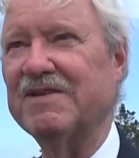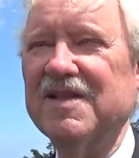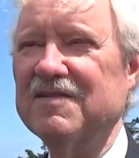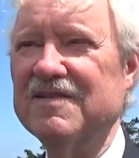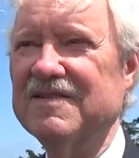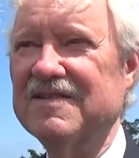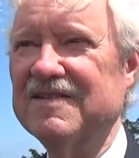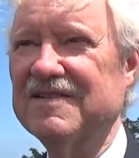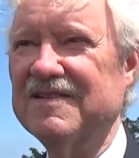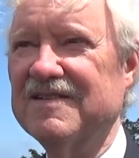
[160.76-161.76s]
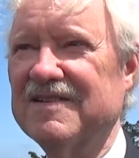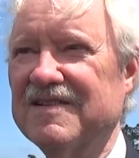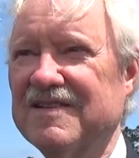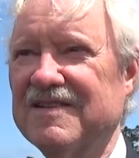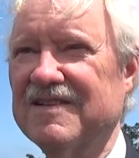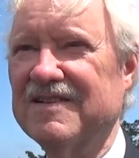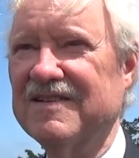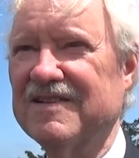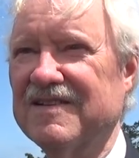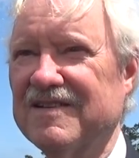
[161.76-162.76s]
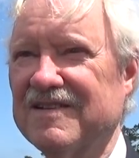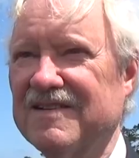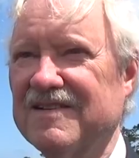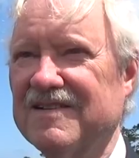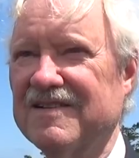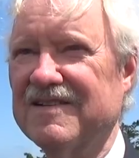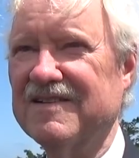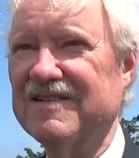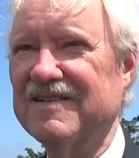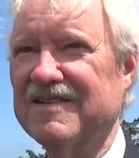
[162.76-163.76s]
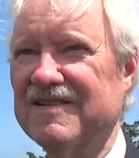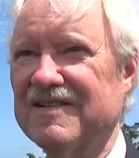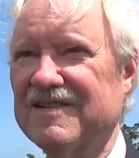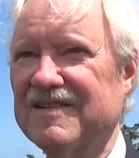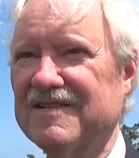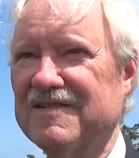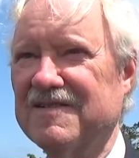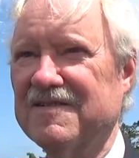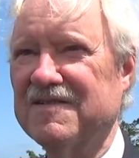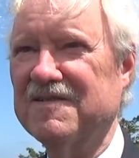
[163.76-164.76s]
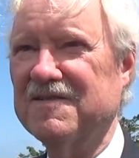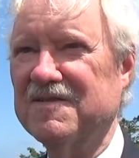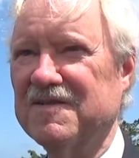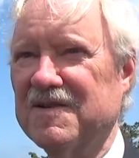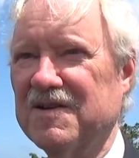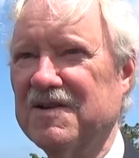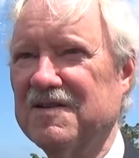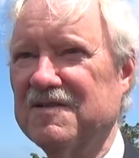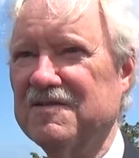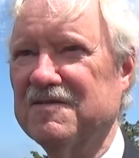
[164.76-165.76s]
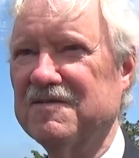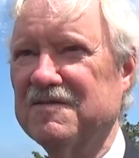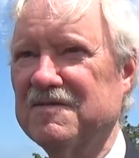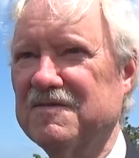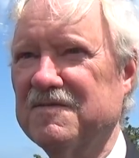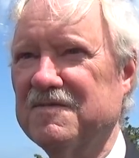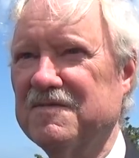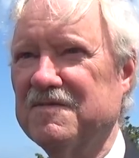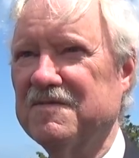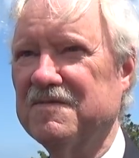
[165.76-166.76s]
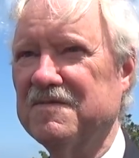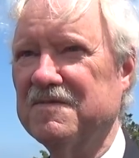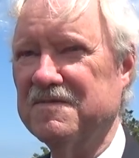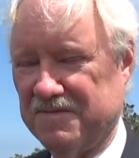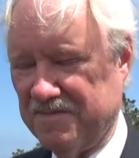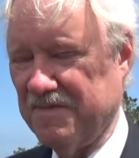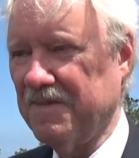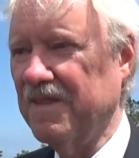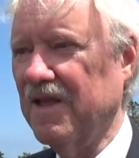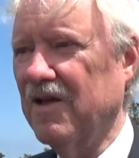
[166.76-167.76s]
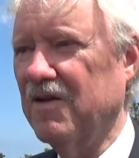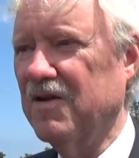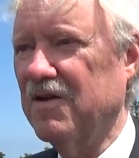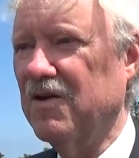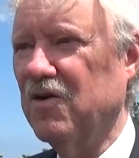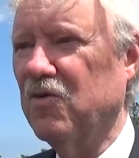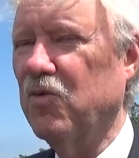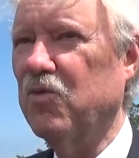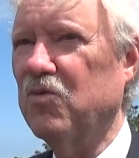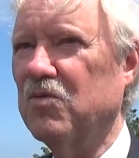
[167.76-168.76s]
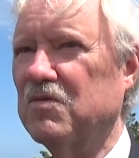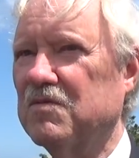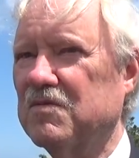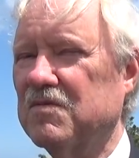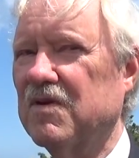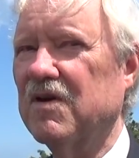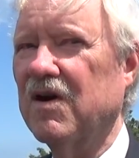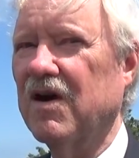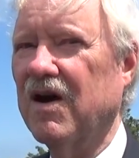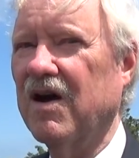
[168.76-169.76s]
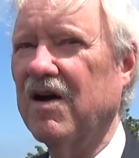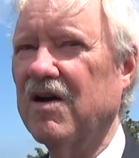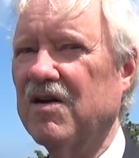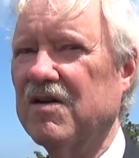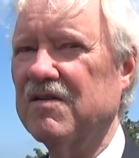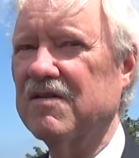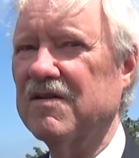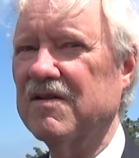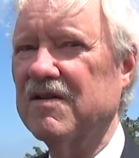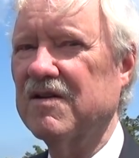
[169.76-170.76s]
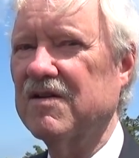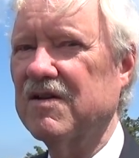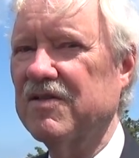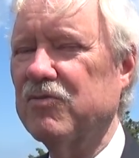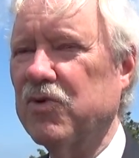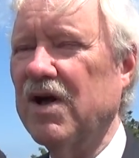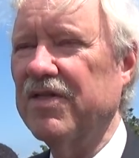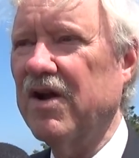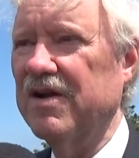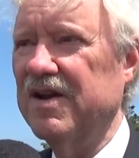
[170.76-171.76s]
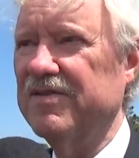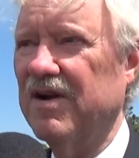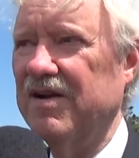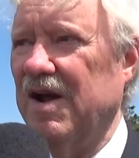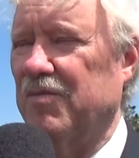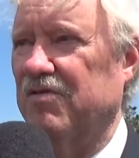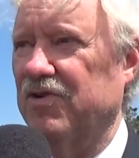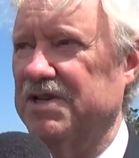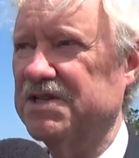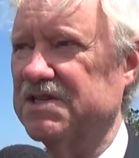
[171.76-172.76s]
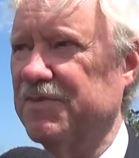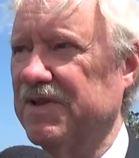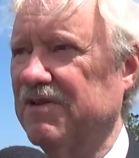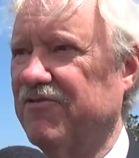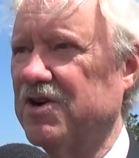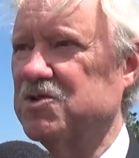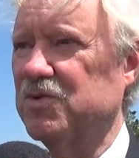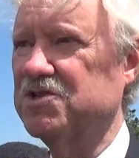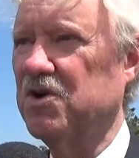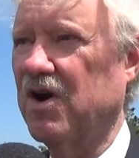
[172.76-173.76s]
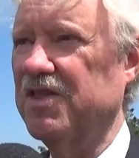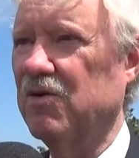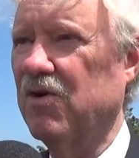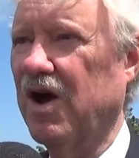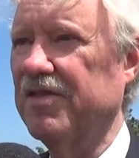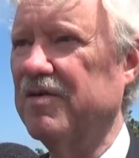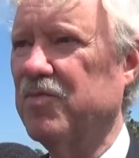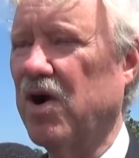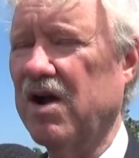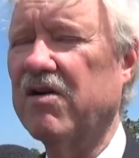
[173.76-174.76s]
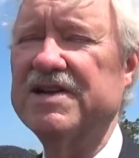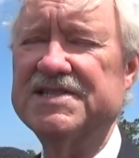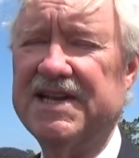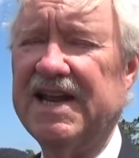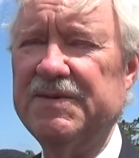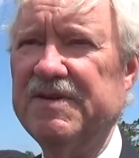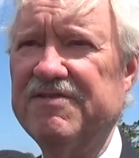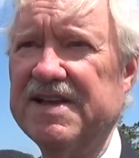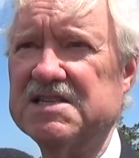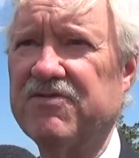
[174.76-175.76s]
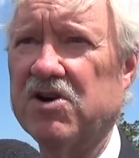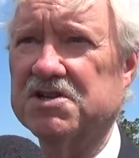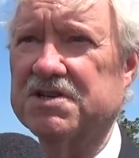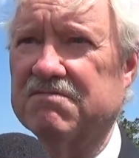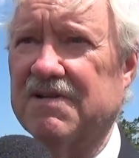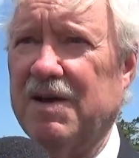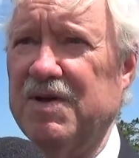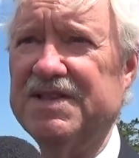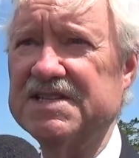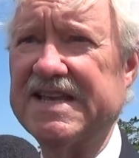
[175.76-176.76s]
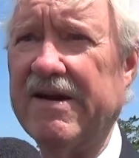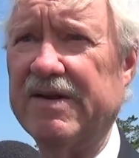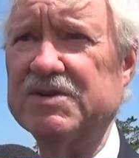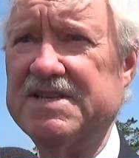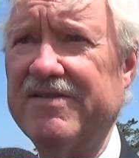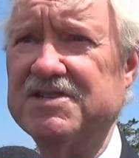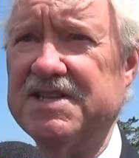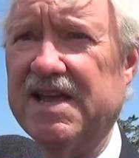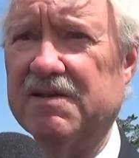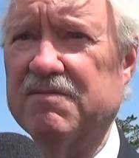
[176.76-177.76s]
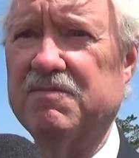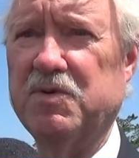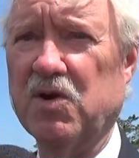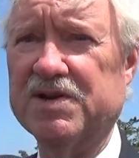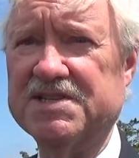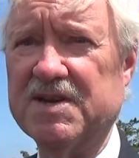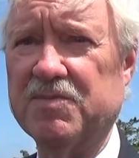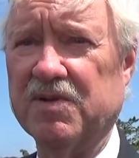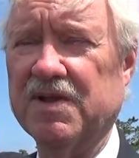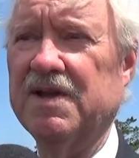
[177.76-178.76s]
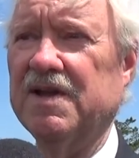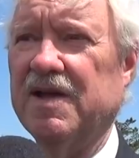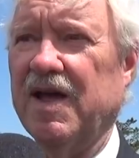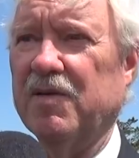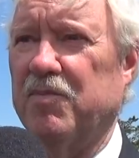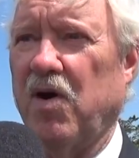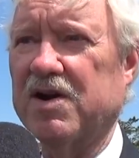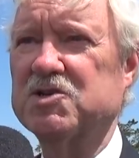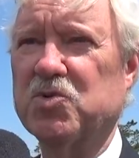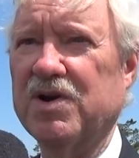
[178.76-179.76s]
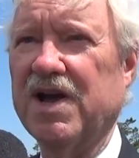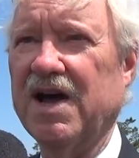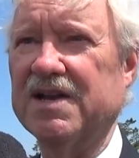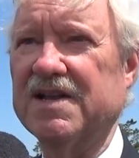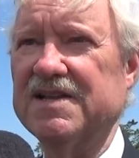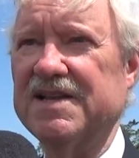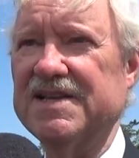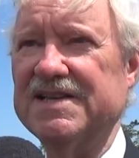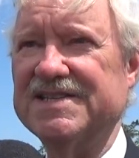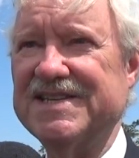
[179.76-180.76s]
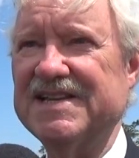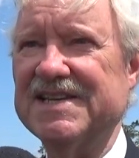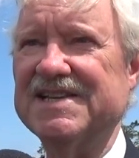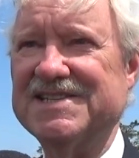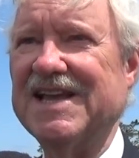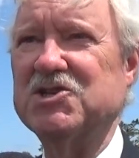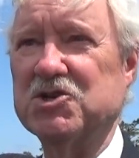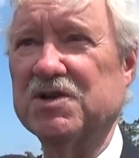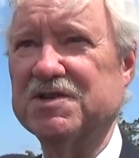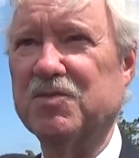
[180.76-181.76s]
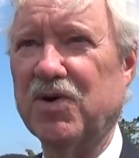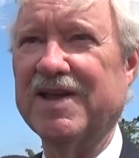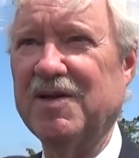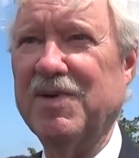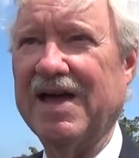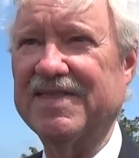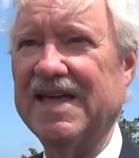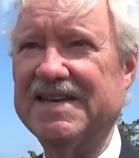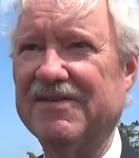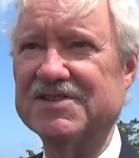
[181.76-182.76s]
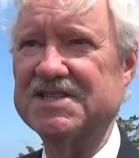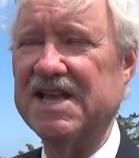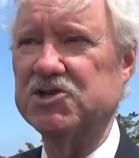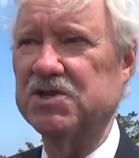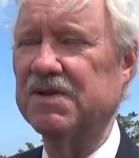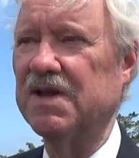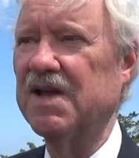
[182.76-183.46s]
What were some of the hurdles that you had to, hop over to, get this done, and maybe why it took, 5 years after Sandy, or a year and a half after groundbreaking? Well, there are a number of reasons. I mean, the first ones are there were other priorities that had to be faced first. I mean, this county was devastated, pure and simple. Parks were not essential to bringing back that devastation.